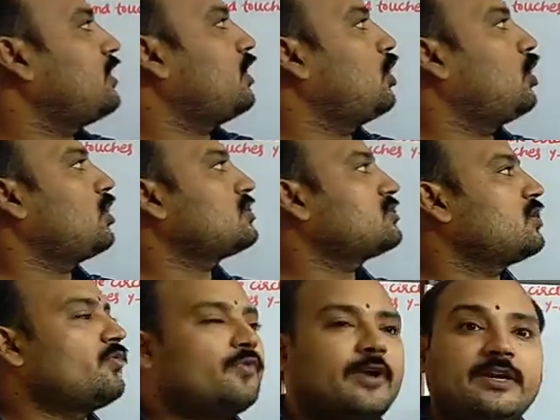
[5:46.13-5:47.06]
the locus
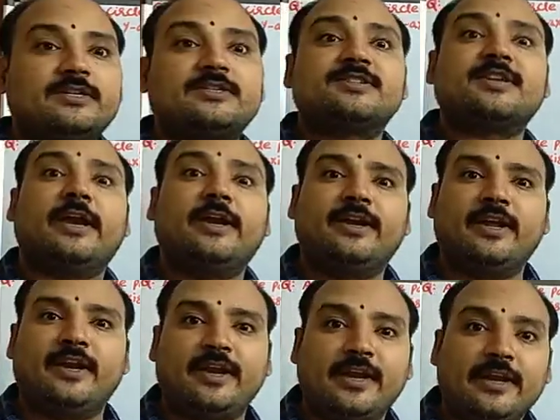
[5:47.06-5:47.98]
of its
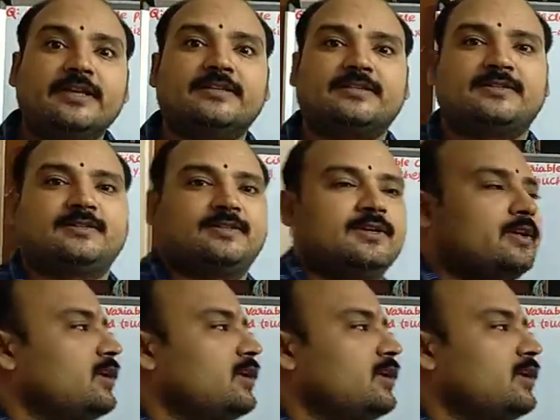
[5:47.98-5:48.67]
center is.